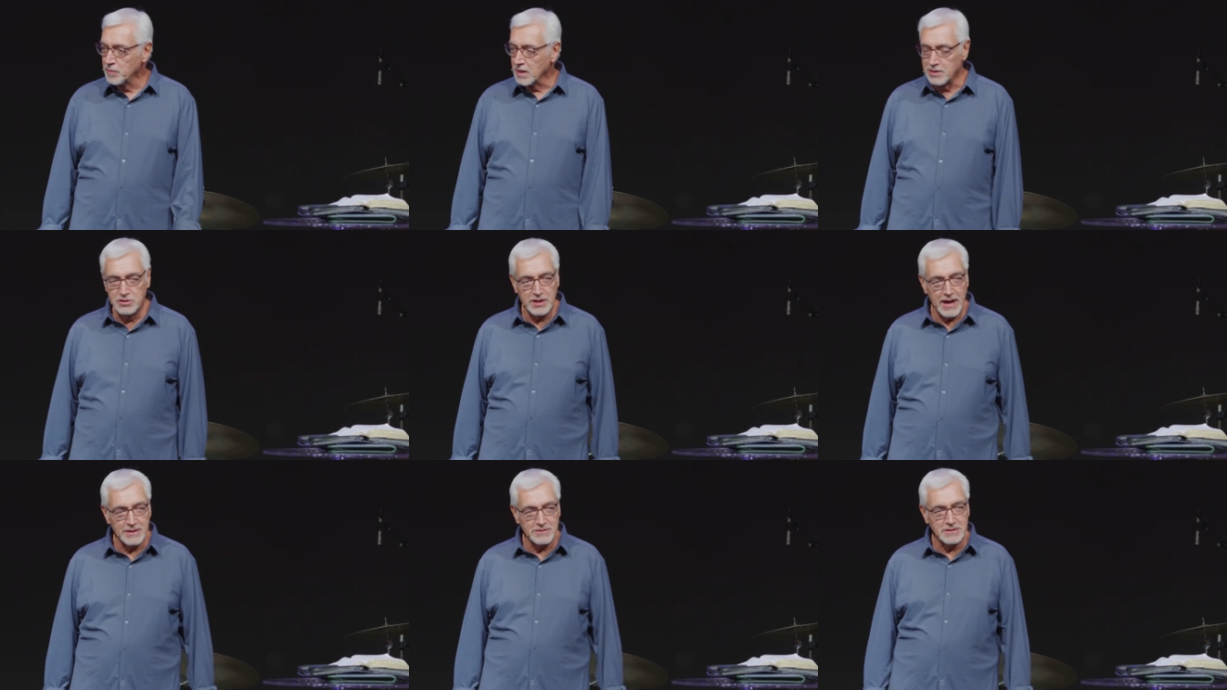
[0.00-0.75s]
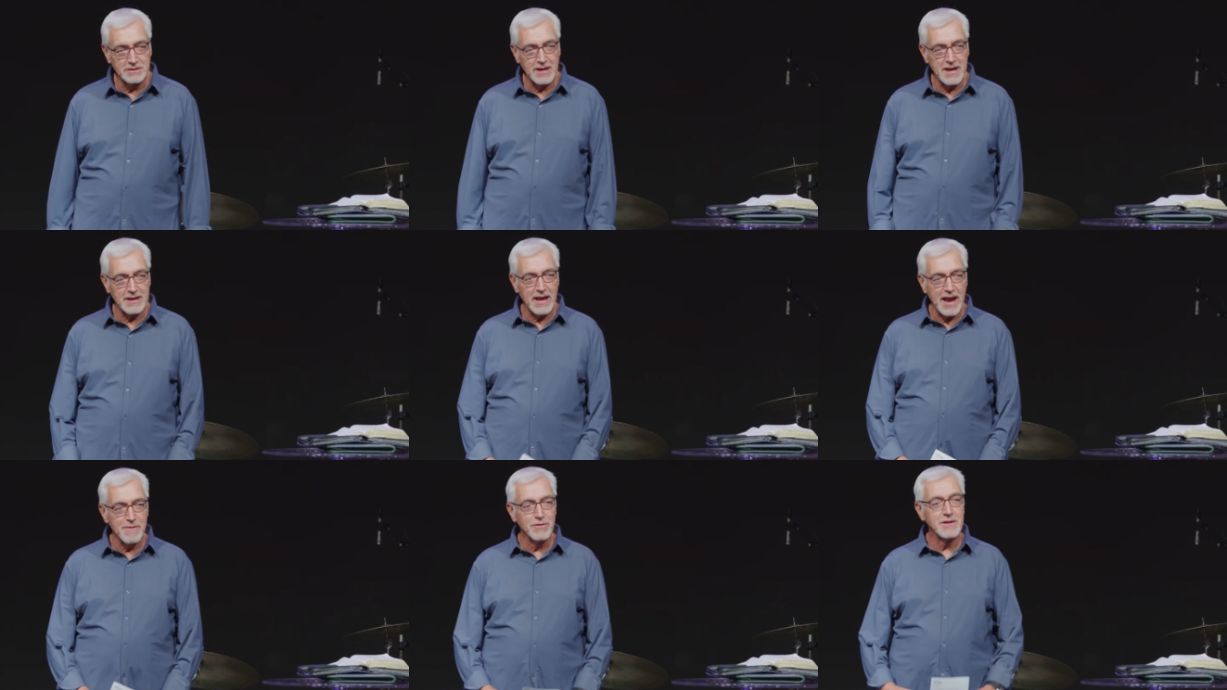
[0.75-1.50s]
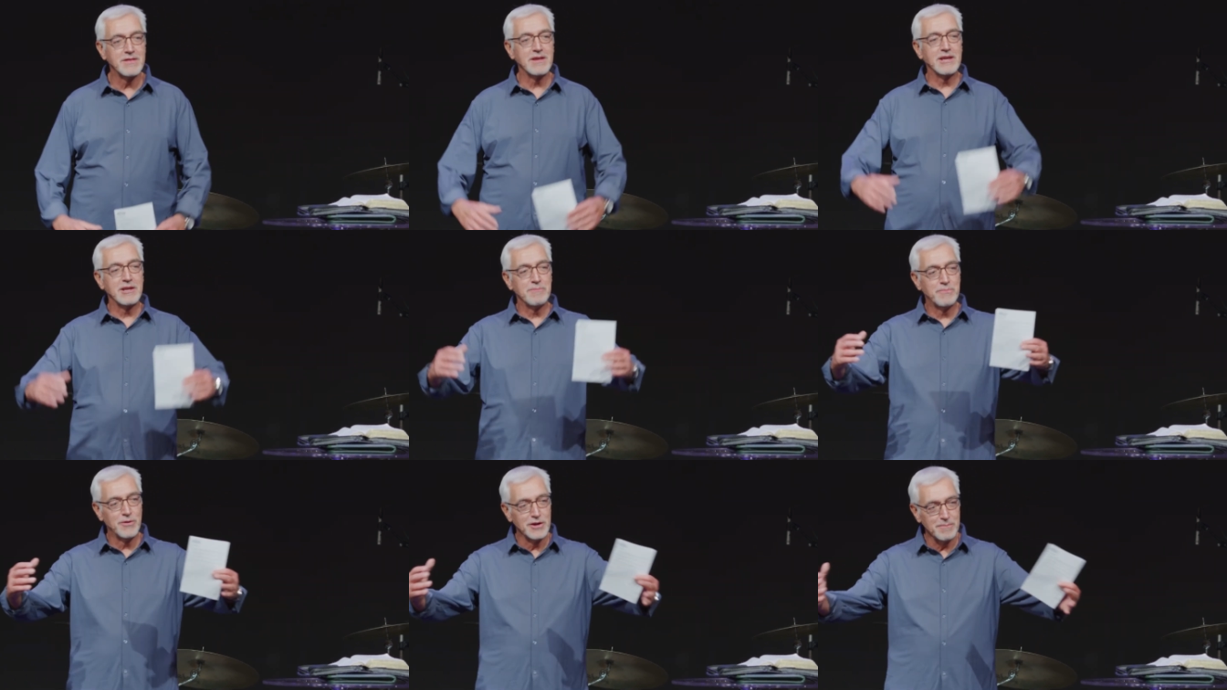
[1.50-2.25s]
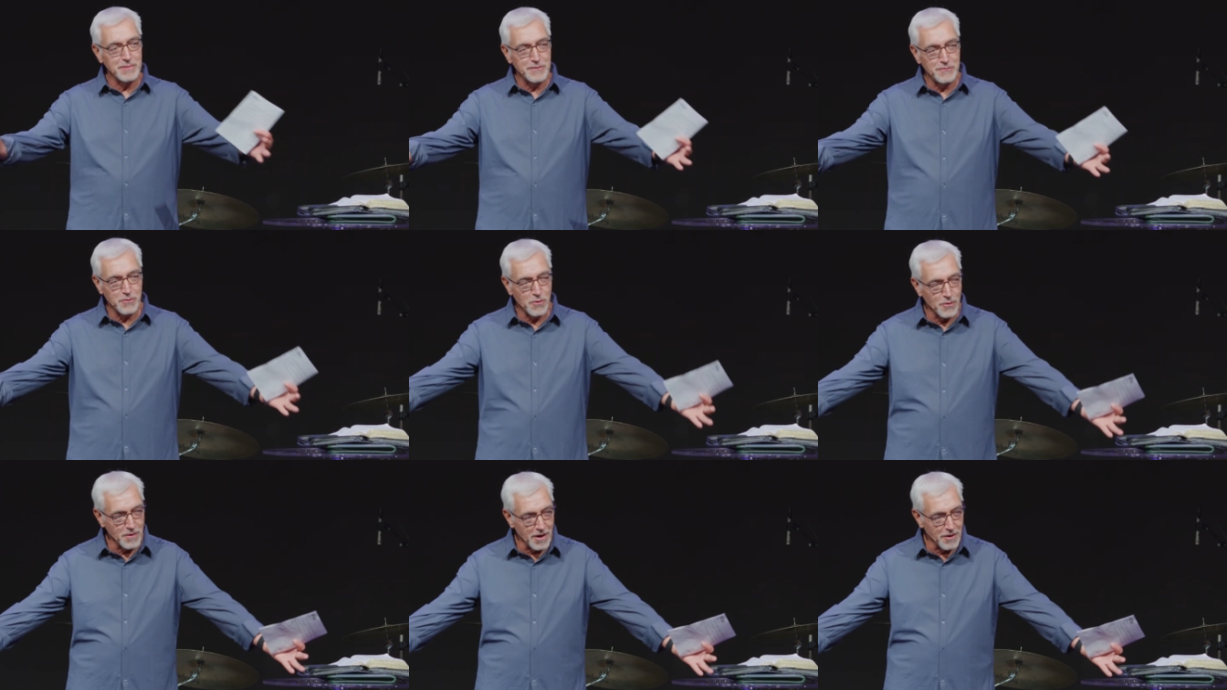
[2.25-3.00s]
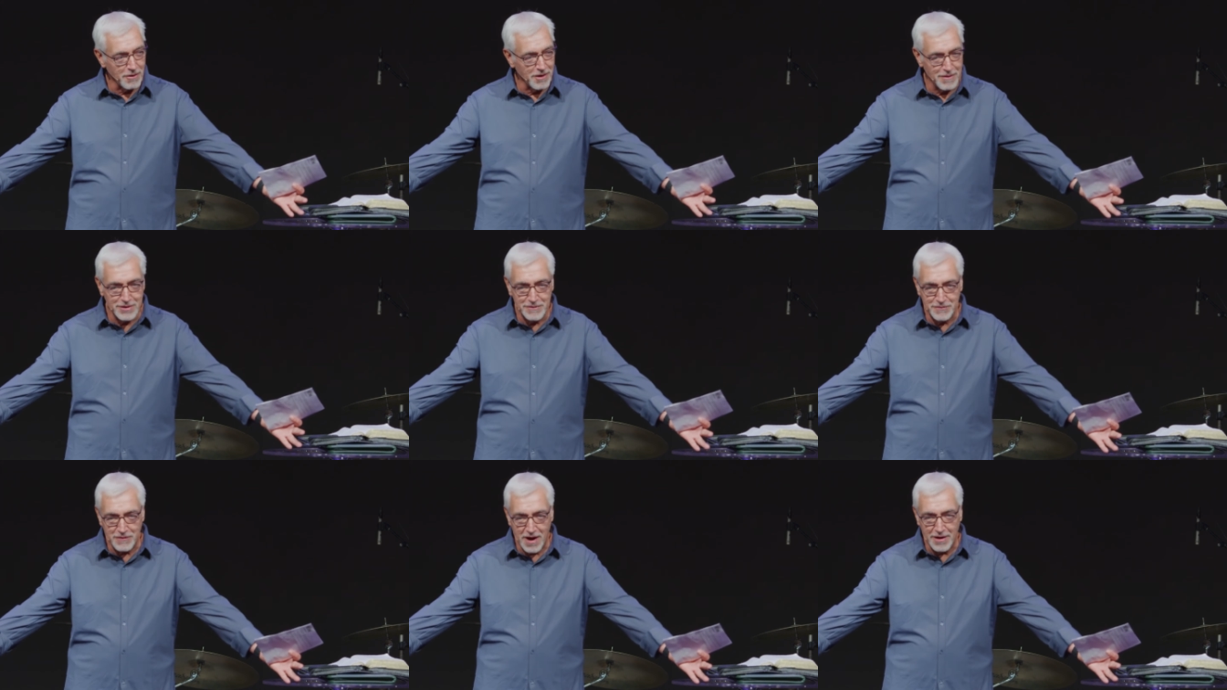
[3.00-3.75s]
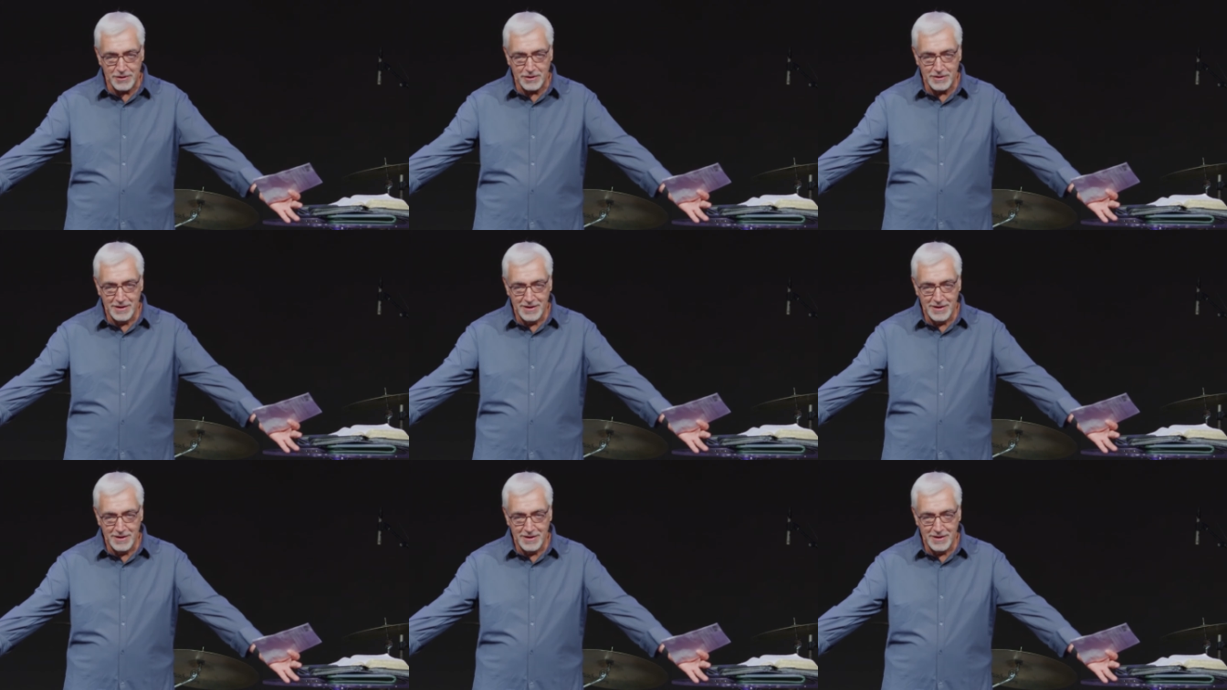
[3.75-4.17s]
A chance to take everything and put it before our loving Father.